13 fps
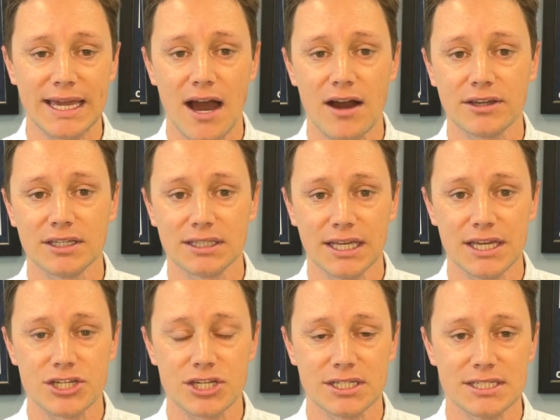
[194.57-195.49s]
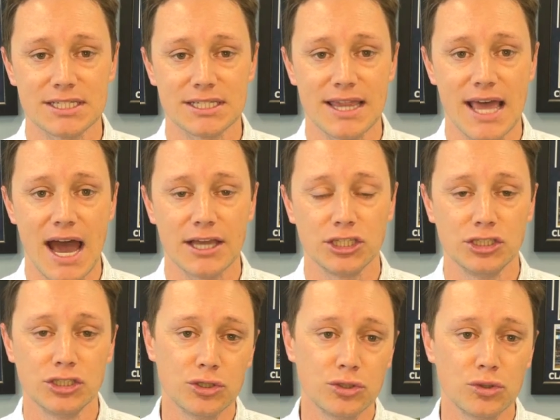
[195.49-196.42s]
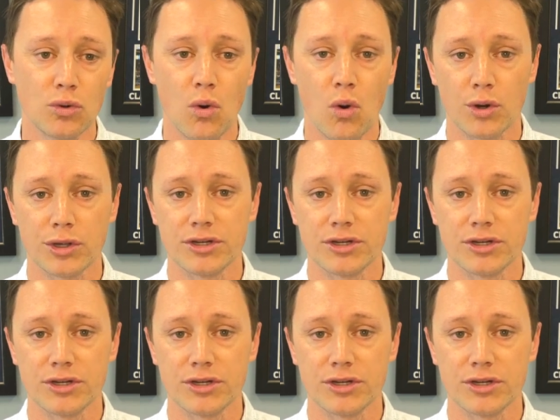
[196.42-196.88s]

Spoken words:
calculations and that you or